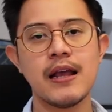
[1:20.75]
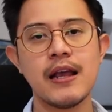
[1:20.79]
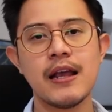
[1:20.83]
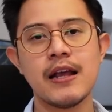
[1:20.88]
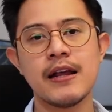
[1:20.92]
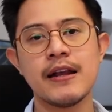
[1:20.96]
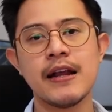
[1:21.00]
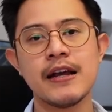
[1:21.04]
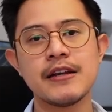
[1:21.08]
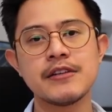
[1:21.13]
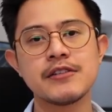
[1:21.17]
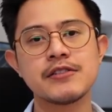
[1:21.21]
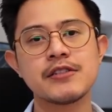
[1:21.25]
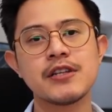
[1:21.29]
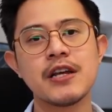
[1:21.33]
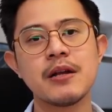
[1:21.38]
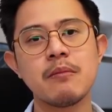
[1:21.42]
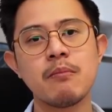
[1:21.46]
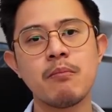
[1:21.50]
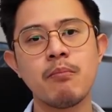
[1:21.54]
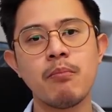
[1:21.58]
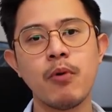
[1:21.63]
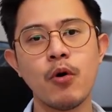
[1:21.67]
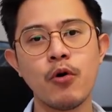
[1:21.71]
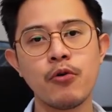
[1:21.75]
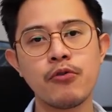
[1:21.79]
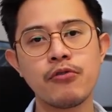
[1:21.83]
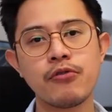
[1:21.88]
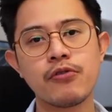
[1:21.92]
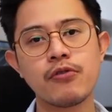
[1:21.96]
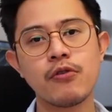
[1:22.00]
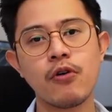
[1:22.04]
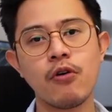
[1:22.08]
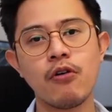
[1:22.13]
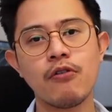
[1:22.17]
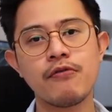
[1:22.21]
And I set
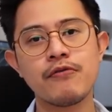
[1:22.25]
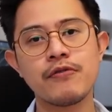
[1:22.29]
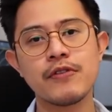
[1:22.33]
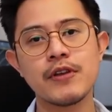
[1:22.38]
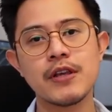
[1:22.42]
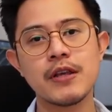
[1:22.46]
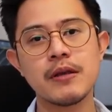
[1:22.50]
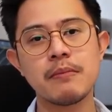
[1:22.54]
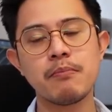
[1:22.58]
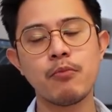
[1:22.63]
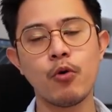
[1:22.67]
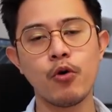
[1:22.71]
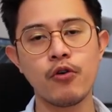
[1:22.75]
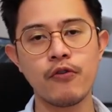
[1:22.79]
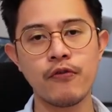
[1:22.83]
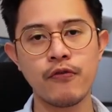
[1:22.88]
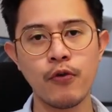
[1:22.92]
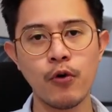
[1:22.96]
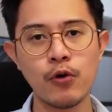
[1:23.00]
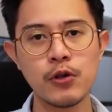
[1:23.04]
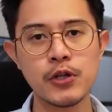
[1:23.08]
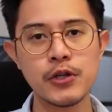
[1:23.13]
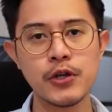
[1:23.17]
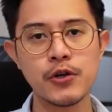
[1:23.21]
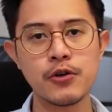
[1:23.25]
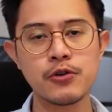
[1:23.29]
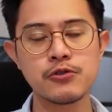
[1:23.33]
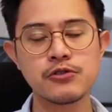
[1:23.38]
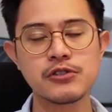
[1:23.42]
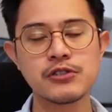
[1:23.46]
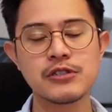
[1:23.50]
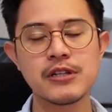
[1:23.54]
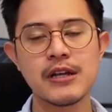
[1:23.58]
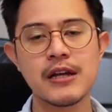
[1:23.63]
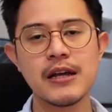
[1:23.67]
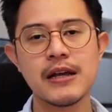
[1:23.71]
both of the
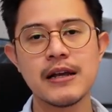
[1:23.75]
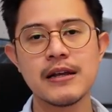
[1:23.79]
portfolios